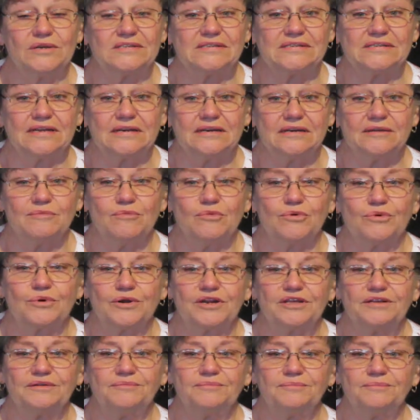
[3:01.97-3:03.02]
one Sunday
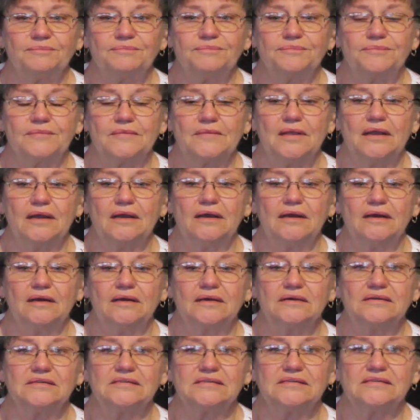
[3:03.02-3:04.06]
morning,
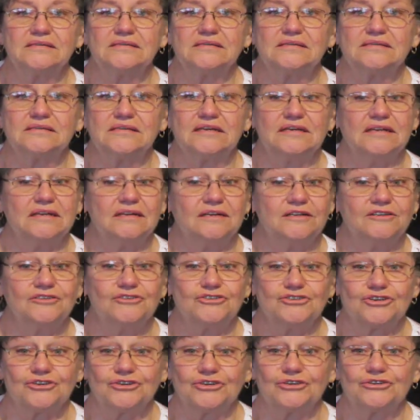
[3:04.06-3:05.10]
sitting in
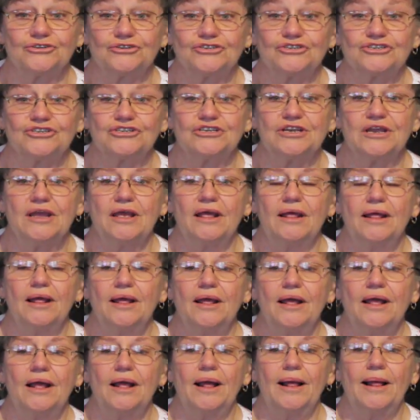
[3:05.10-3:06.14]
church,
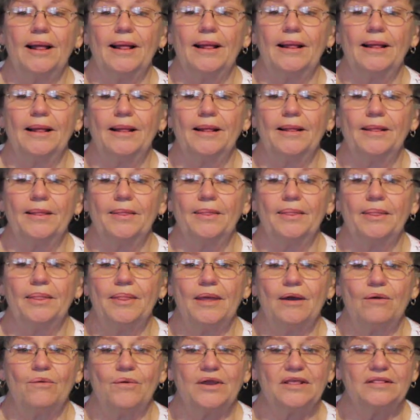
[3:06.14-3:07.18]

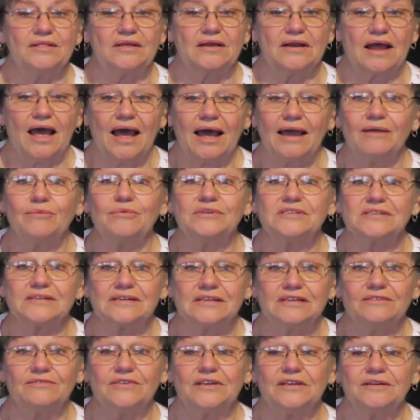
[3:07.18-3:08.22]
knowing that I was
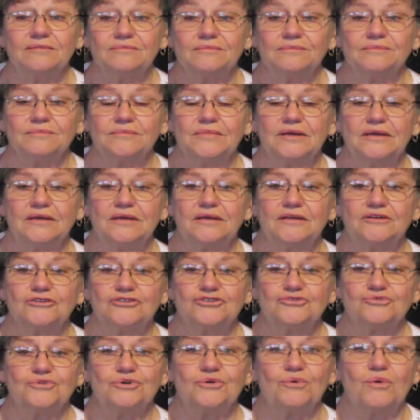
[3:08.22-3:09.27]
leaving in a
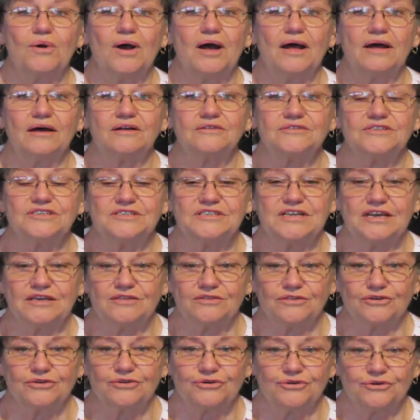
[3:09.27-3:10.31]
short while to
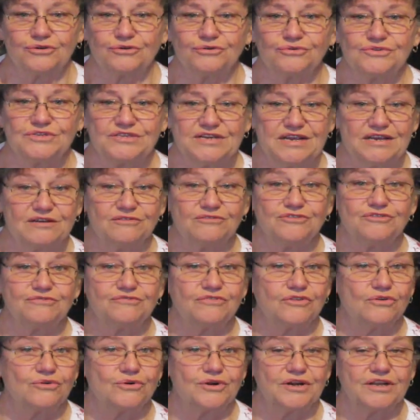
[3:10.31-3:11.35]
take the girls down to
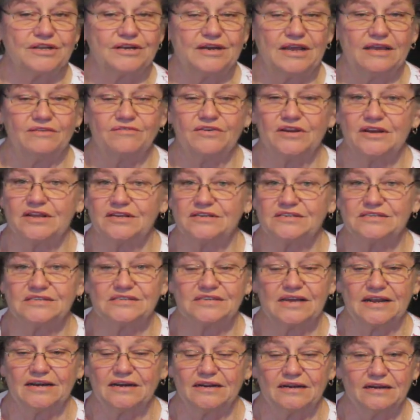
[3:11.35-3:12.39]
Florida, David had
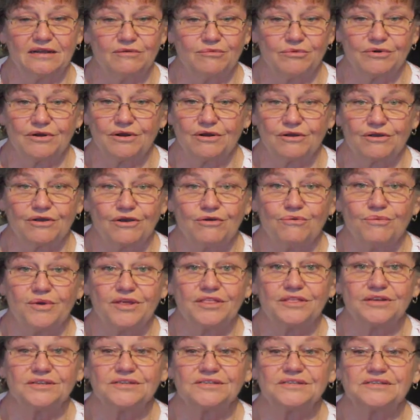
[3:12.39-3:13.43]
decided he would not go
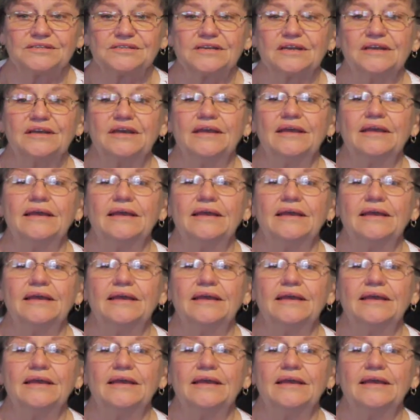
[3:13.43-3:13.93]
with us